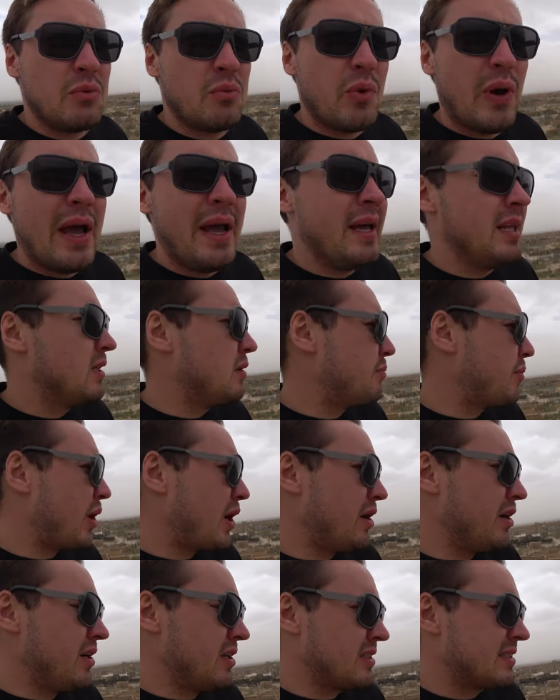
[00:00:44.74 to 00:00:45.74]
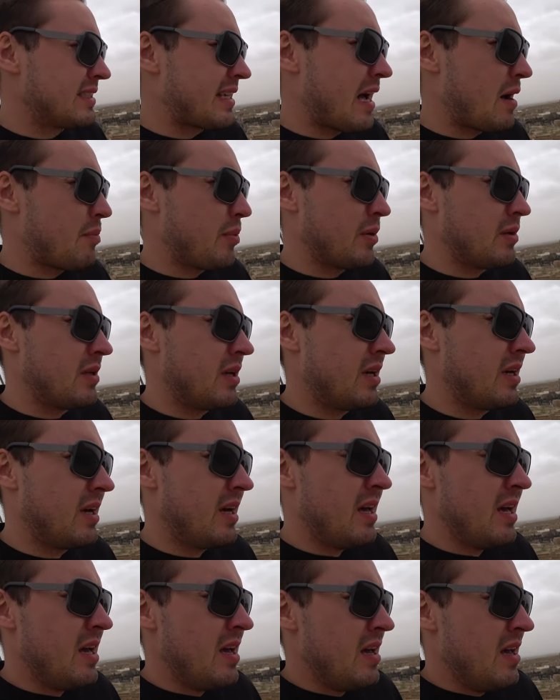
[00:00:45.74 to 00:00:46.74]
the way the burials happen
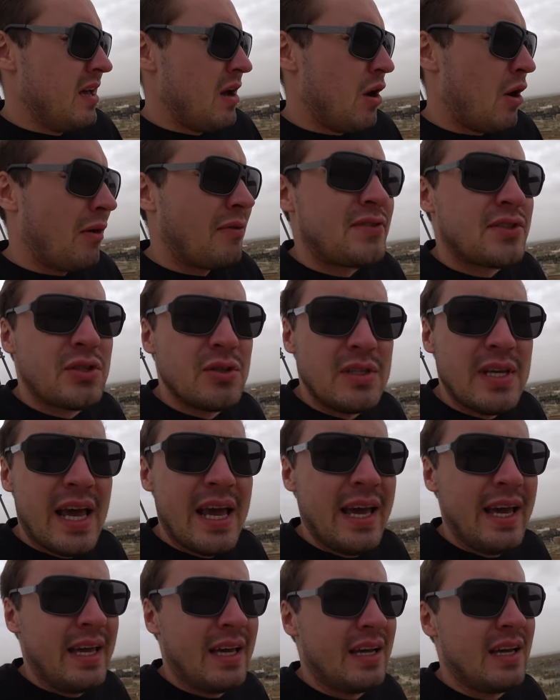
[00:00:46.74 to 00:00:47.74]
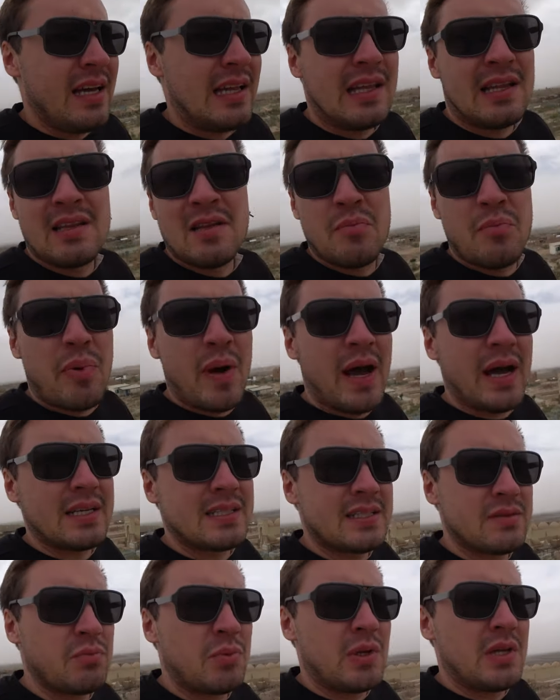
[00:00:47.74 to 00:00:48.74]
of today and in the
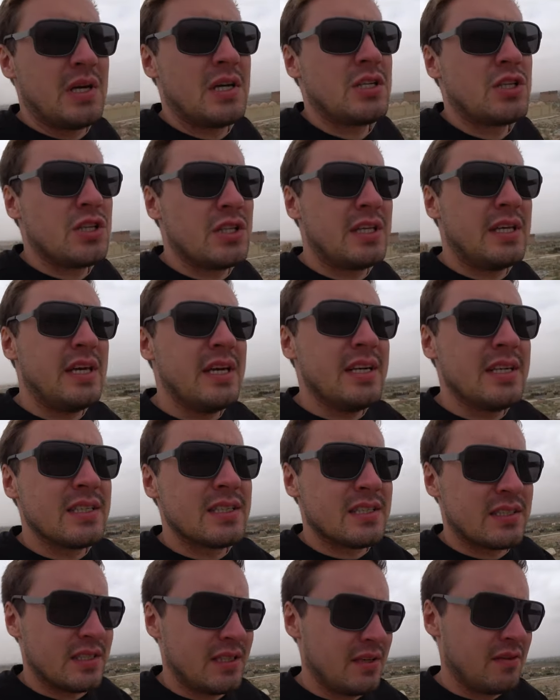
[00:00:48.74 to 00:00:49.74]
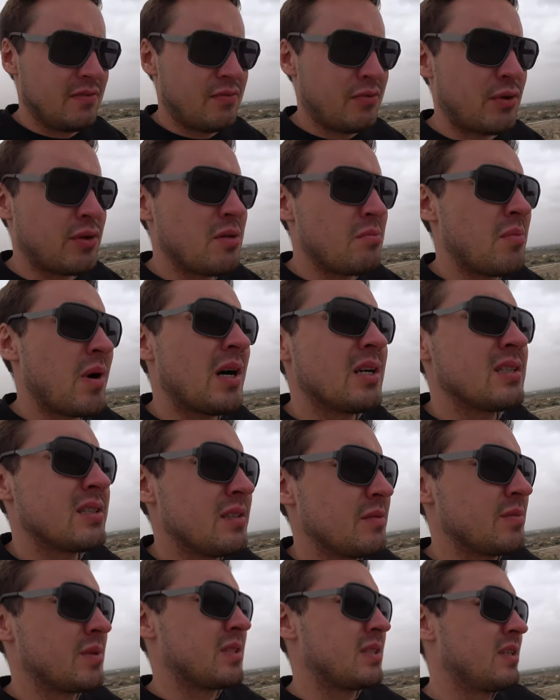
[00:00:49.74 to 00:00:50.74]
past 100 years for the
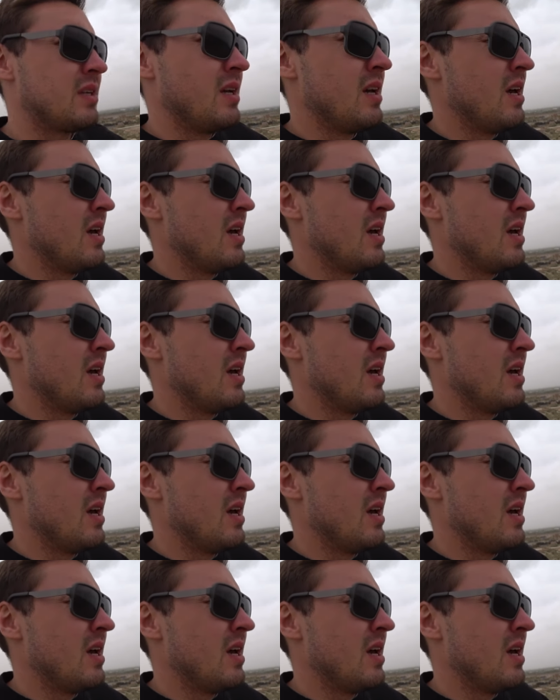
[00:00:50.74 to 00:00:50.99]
Muslims,